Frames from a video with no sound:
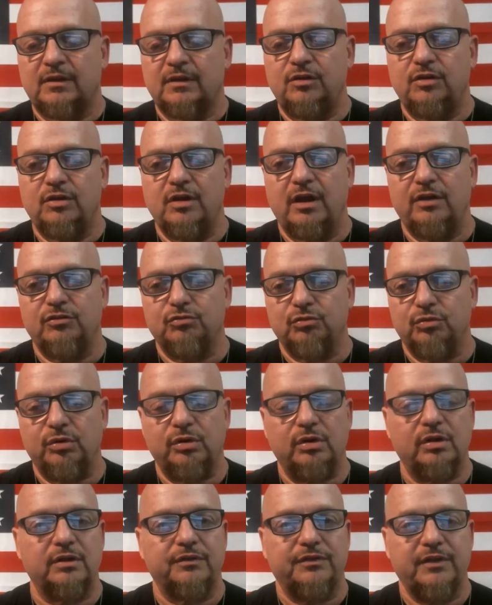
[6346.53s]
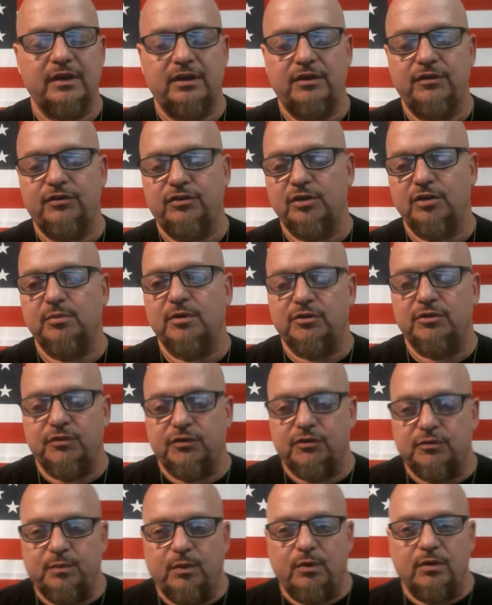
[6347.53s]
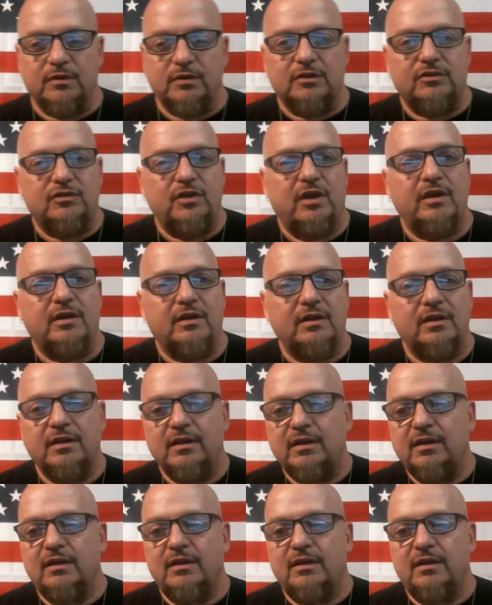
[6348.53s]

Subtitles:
You guys rule. Thank you so much for supporting the channel.